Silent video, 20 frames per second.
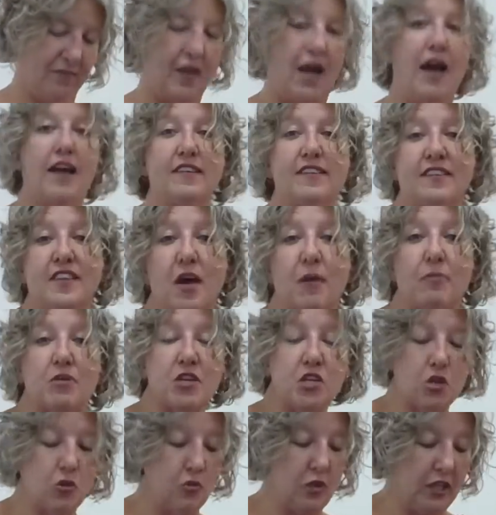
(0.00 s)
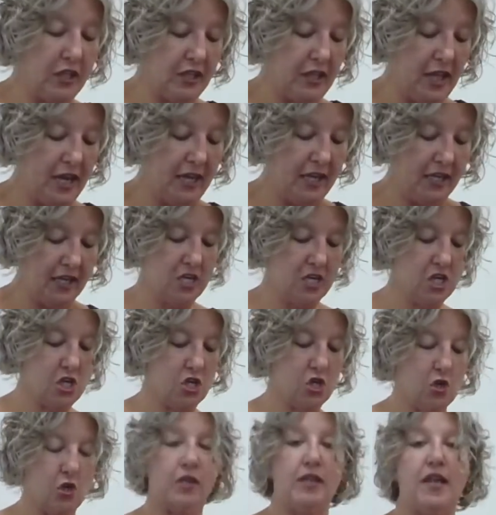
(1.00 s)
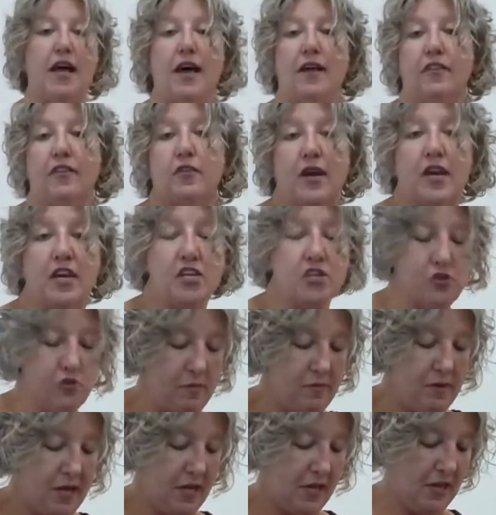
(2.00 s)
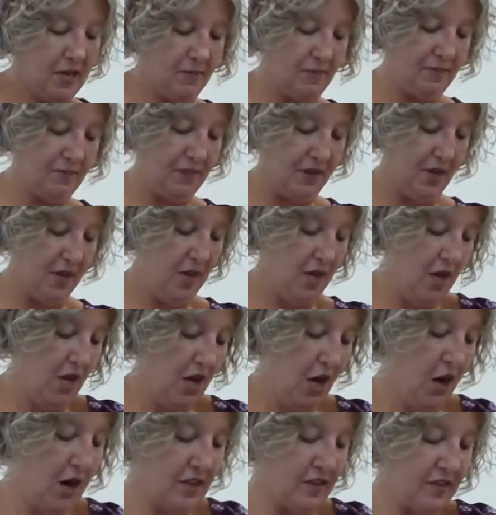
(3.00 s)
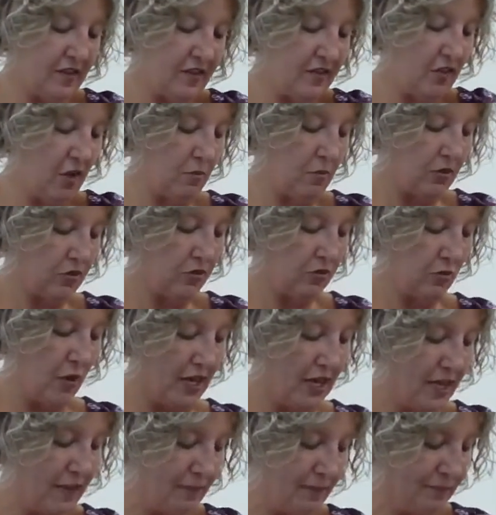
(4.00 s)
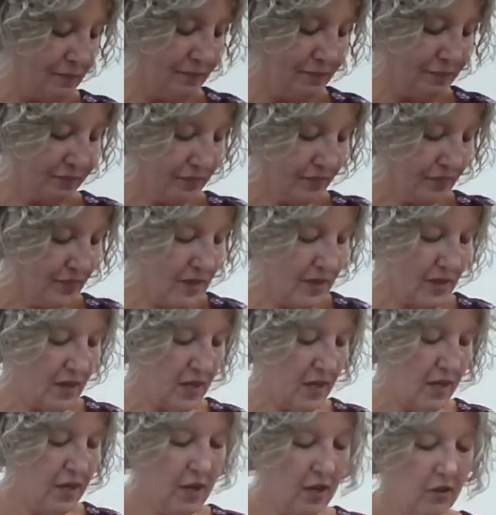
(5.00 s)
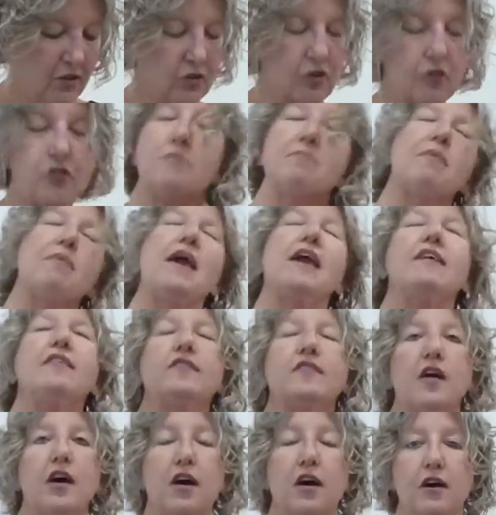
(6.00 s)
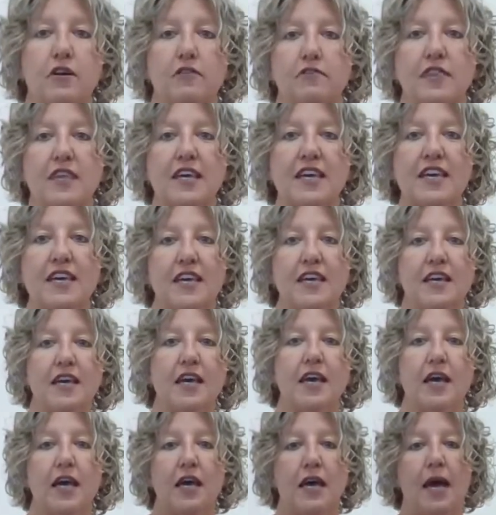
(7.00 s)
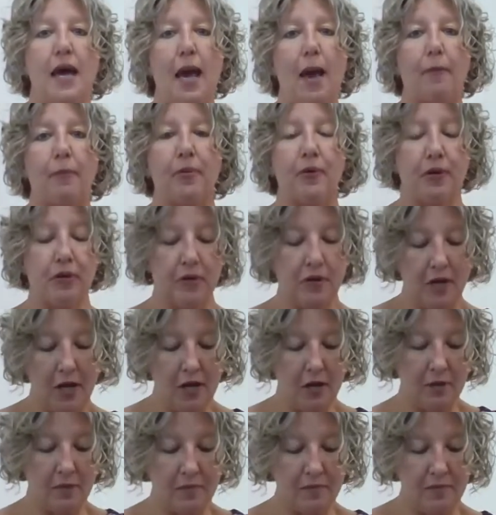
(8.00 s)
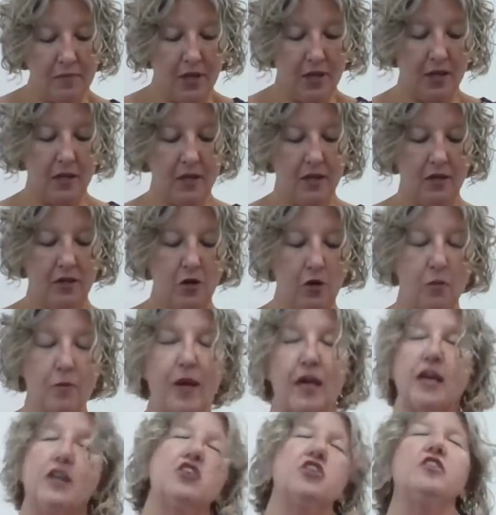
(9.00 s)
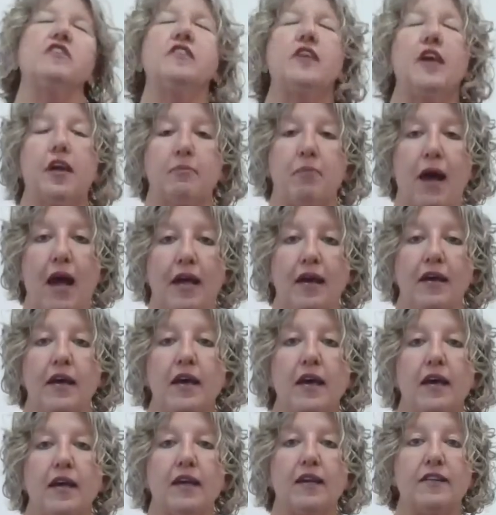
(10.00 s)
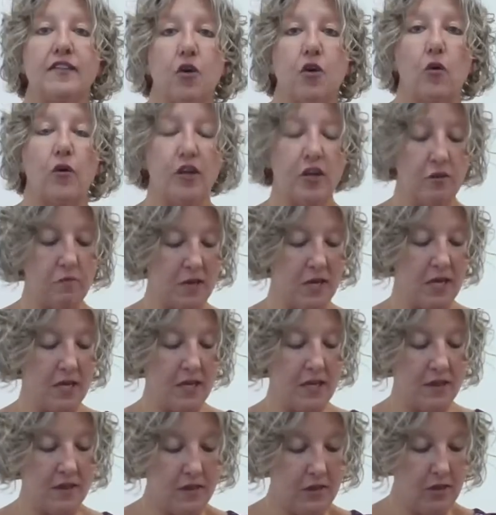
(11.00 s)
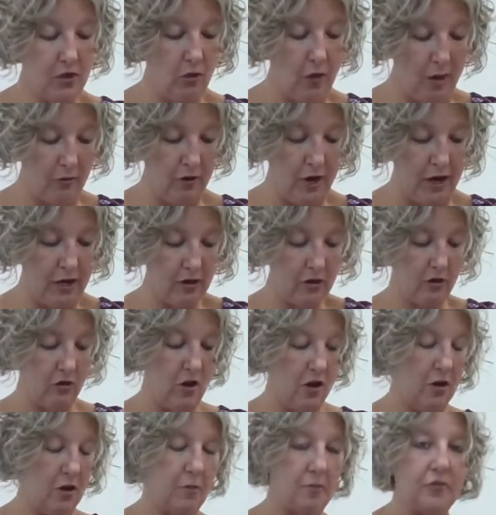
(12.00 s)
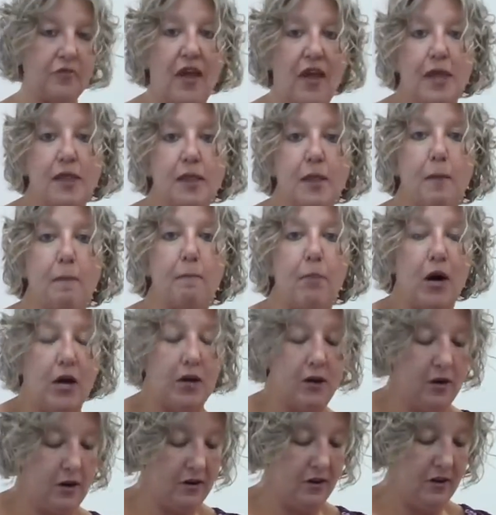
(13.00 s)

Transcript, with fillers: I just happen to really like dessert a lot, so I enjoy cooking. All right, this is almost ready. So the base of the apple um, no-bake cheesecake pie is going to be the graham cracker crumbs and the butter.